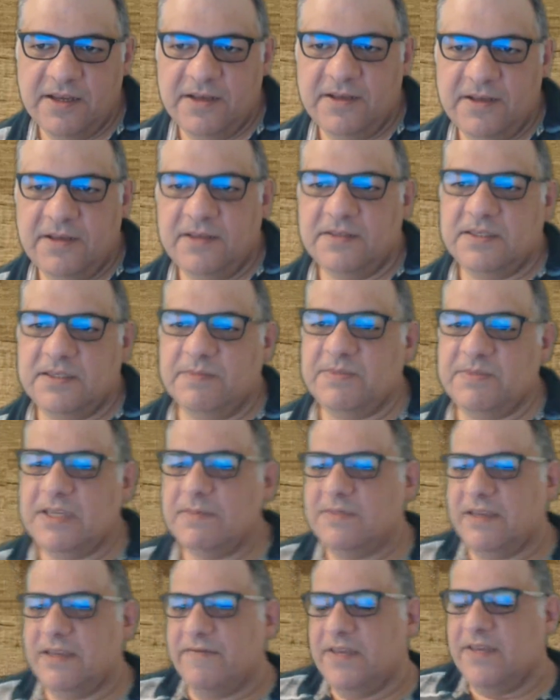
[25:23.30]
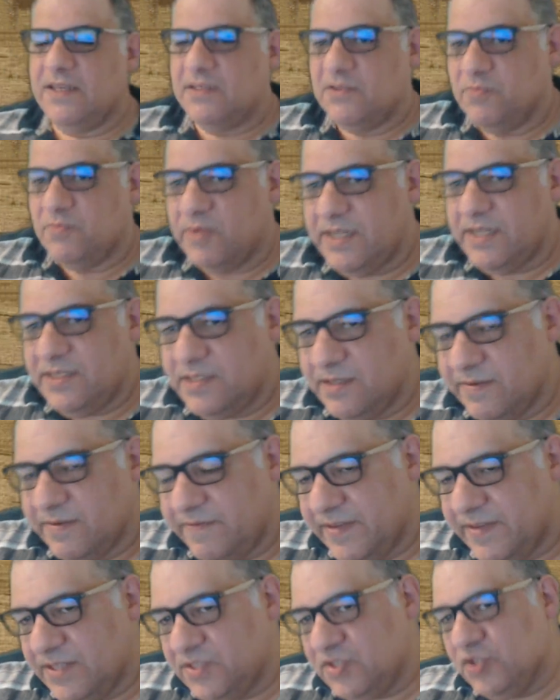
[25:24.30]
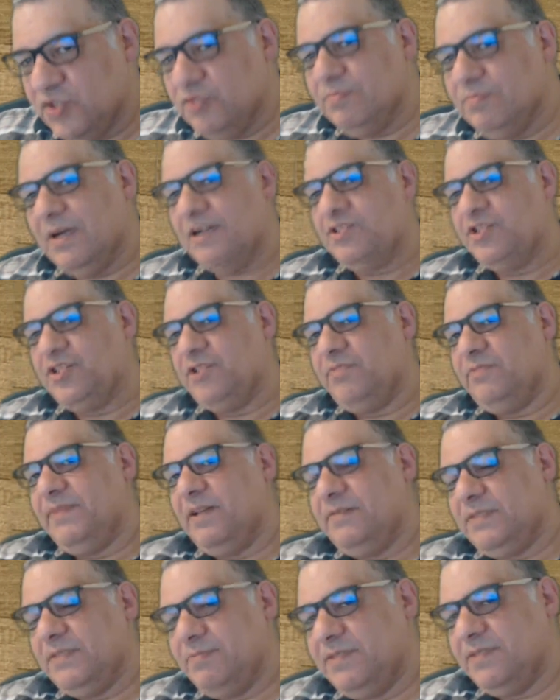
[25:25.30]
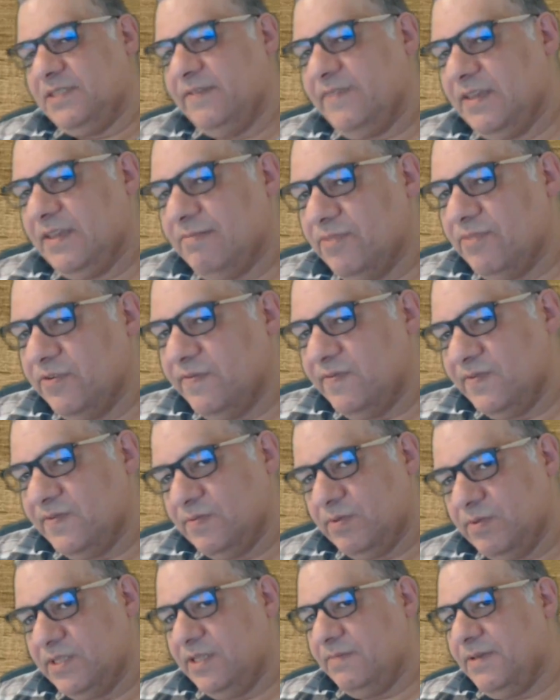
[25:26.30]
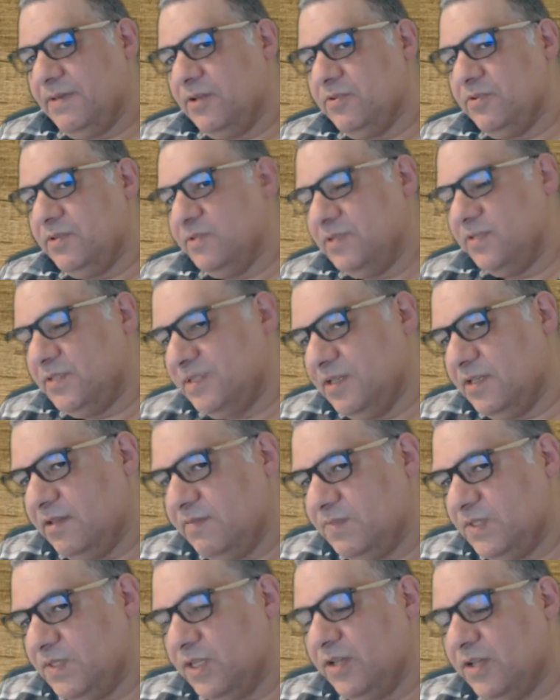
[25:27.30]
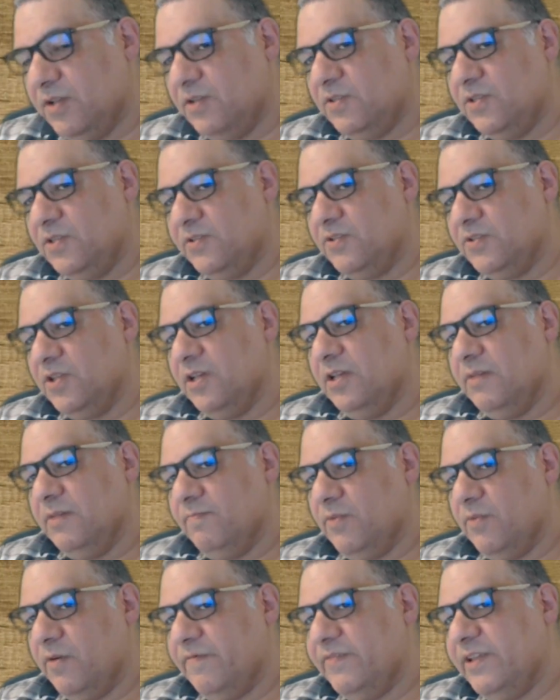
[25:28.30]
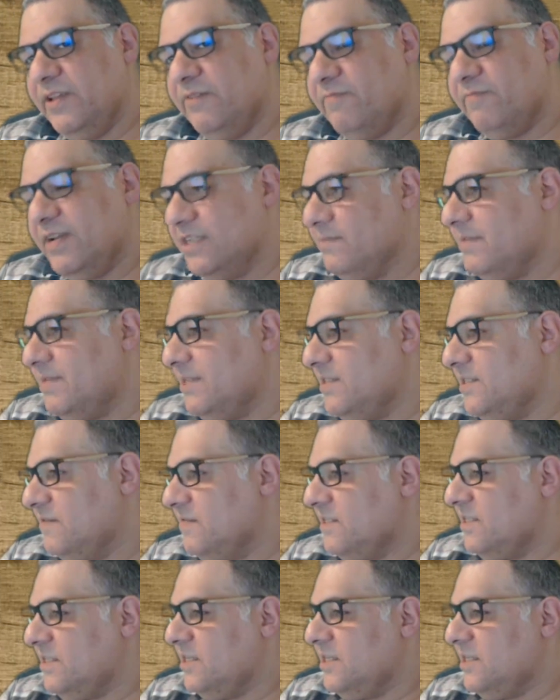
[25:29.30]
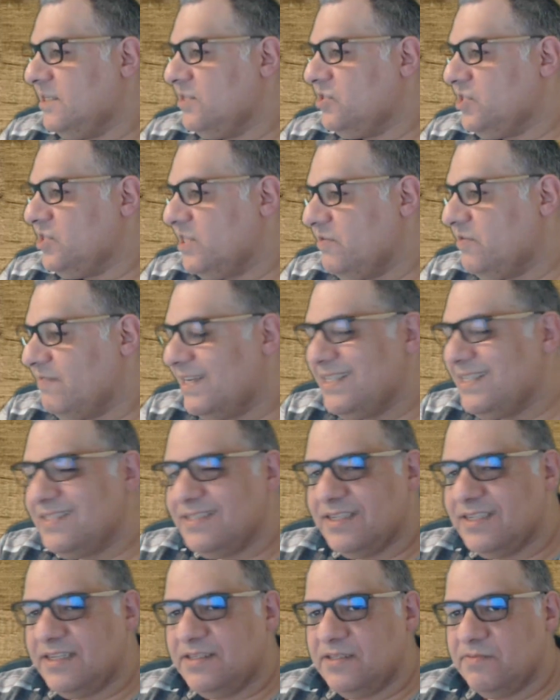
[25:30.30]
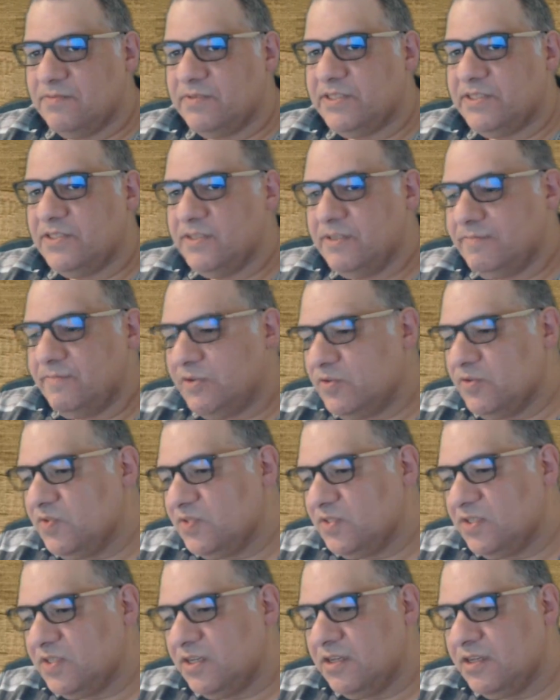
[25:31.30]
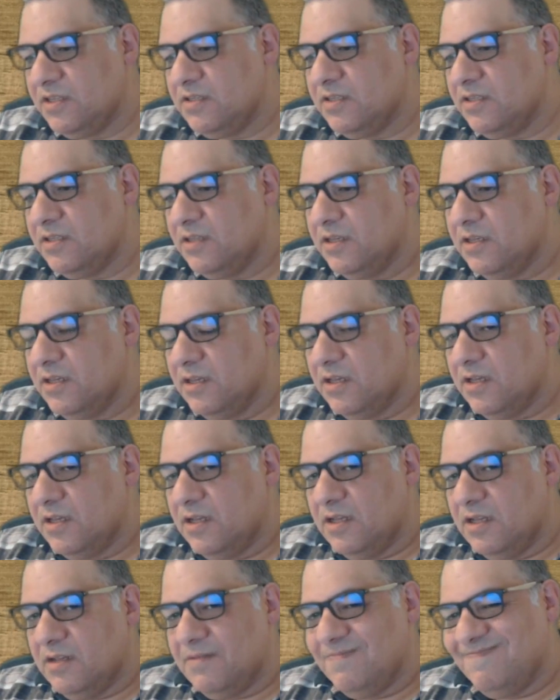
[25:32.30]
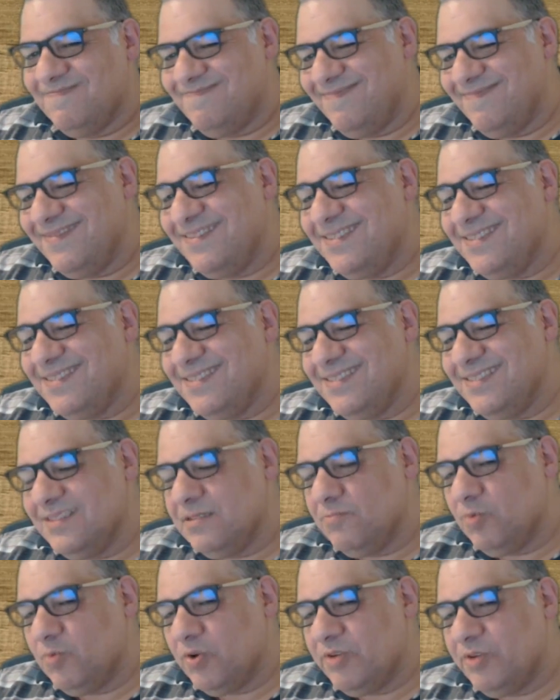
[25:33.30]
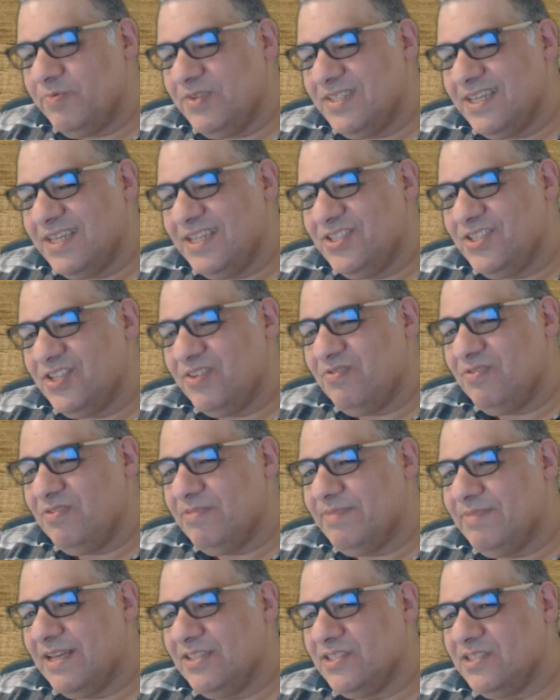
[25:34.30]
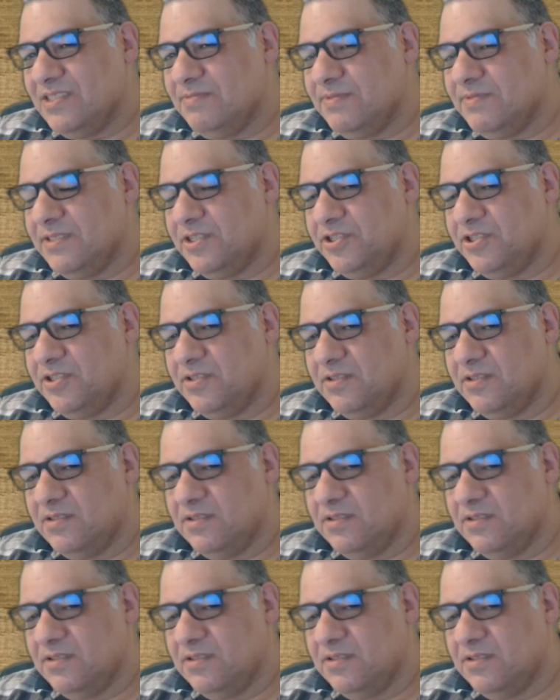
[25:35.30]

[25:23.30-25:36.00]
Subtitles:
Sometimes I think it's a waste to think too much about specific moves when the opponent's turn. Botvinnik recommends thinking in generalities when it's the opponent's turn. What can we say in general about this position?